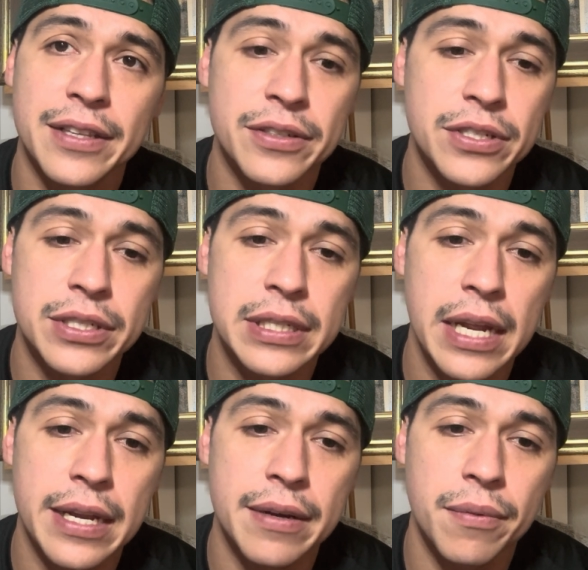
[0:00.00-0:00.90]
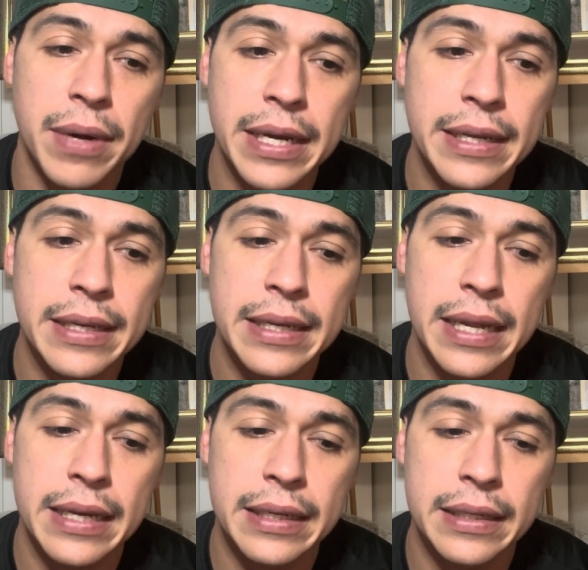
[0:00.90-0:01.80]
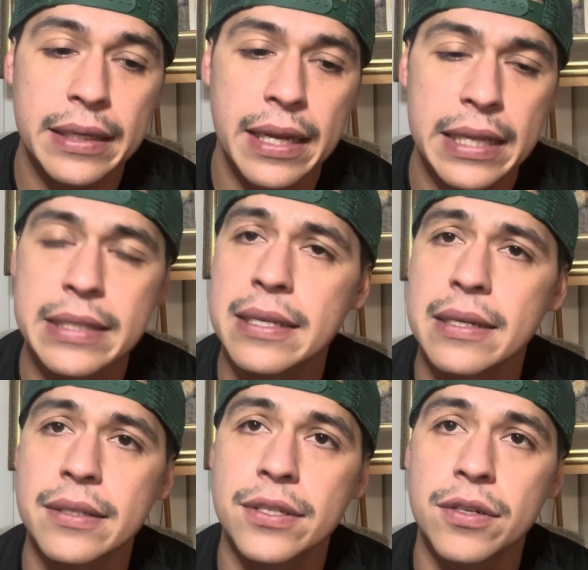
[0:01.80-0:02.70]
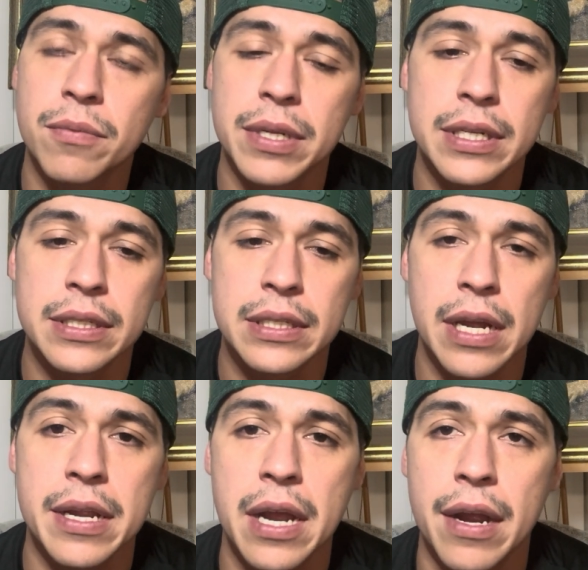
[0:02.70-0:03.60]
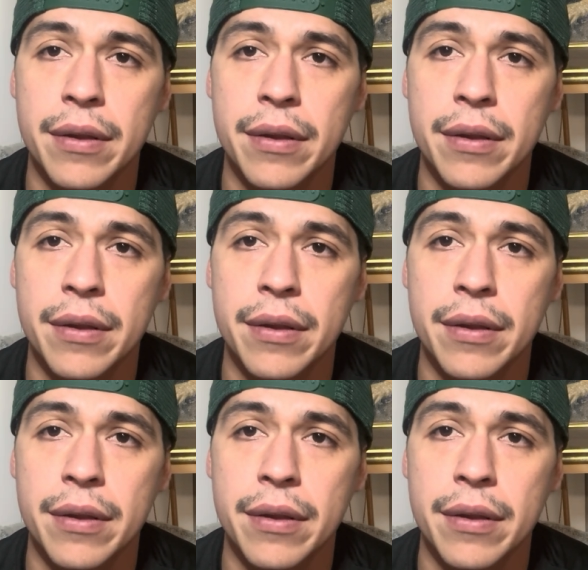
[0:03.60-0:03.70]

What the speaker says: They're just kind of waiting, and it sucks, because I